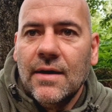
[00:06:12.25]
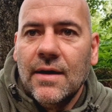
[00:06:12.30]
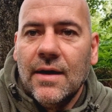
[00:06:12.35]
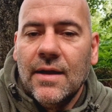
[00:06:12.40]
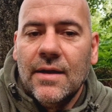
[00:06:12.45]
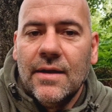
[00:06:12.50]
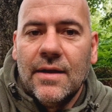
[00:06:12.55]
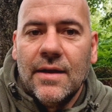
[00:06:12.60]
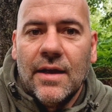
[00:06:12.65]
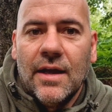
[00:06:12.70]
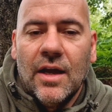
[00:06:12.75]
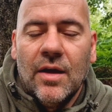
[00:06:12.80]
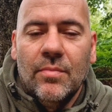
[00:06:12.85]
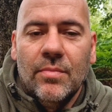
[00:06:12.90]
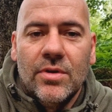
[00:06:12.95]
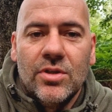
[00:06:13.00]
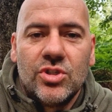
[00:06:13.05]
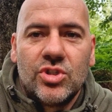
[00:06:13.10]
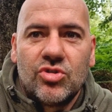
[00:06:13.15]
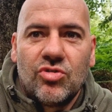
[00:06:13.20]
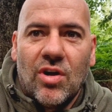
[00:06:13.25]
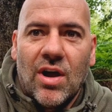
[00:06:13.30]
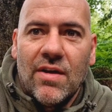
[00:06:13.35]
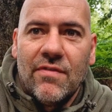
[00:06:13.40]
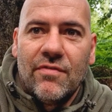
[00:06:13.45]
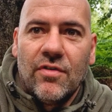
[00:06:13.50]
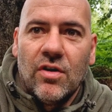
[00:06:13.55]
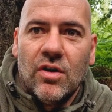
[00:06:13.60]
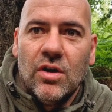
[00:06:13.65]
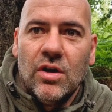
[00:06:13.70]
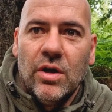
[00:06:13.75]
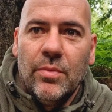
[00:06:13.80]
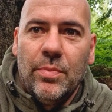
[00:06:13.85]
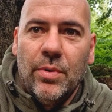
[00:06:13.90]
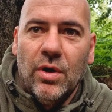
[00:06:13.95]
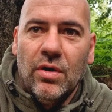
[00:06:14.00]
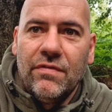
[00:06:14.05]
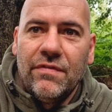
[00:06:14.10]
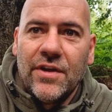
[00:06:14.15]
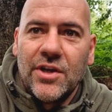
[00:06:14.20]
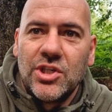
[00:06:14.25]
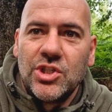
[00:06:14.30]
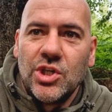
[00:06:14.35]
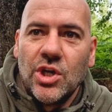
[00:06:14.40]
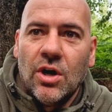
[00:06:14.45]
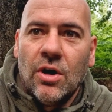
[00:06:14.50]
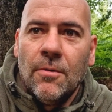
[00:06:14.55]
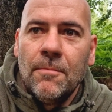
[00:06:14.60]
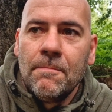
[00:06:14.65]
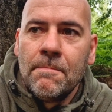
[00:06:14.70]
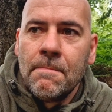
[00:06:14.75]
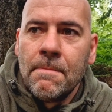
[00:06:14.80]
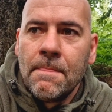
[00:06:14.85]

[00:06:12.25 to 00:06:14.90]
and strive for a perfect shot.